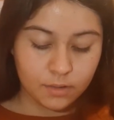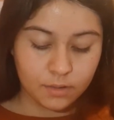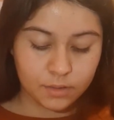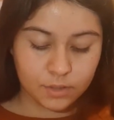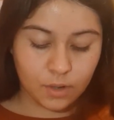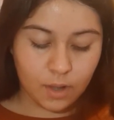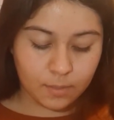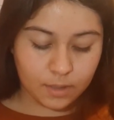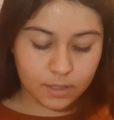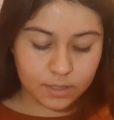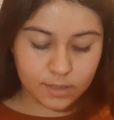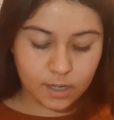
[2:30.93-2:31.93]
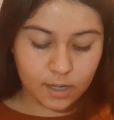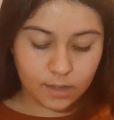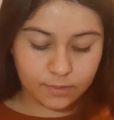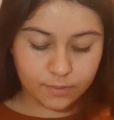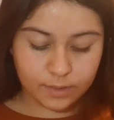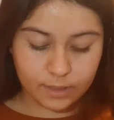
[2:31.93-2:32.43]
So I'm gonna start
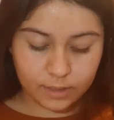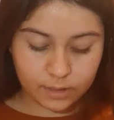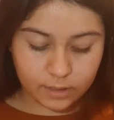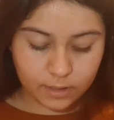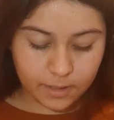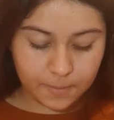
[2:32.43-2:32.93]
off with